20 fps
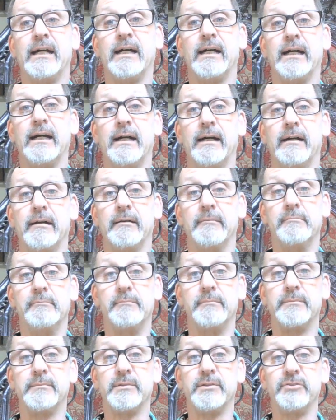
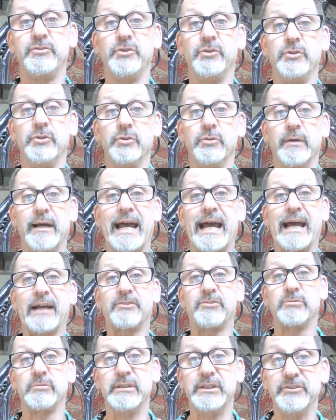to
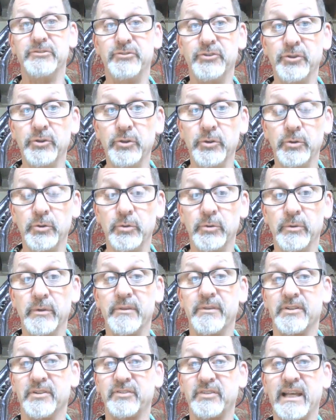actually do
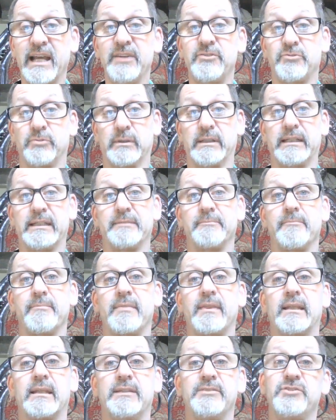the scheduling.
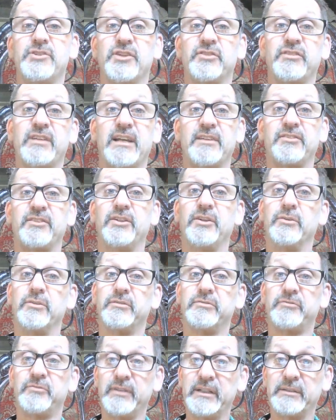It just has to know
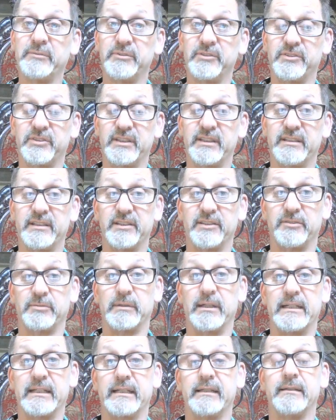the frequency that it's
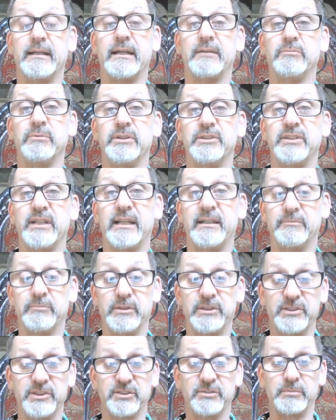running, at which
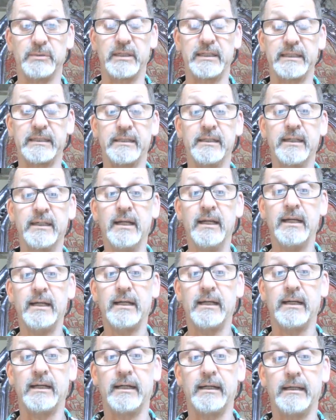it's running.
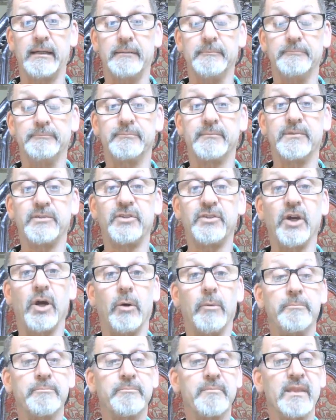
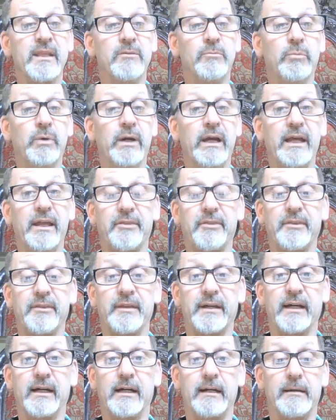So with